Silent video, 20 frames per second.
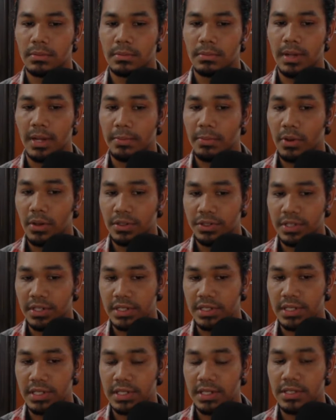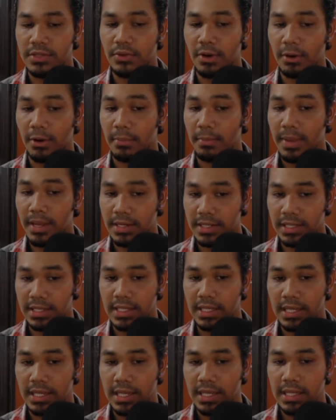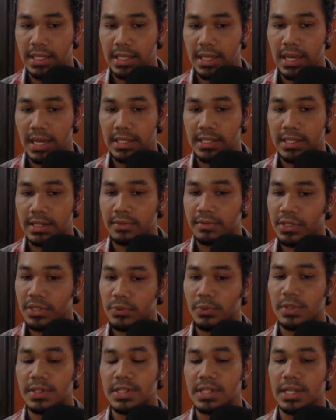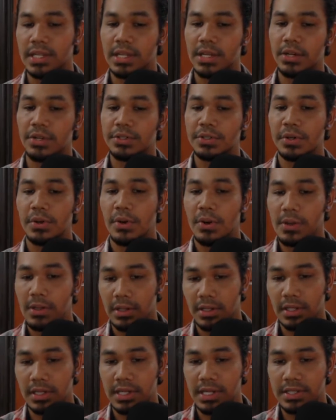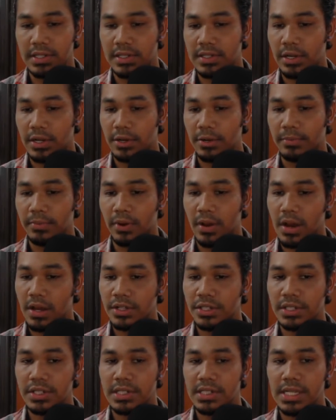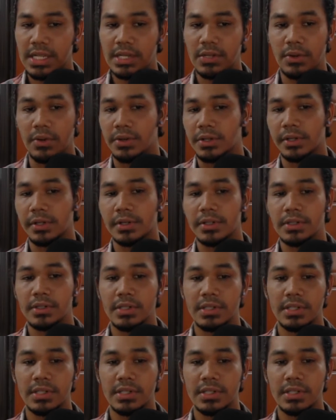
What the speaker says: it has recommended that individuals adhere to all necessary precautions in order to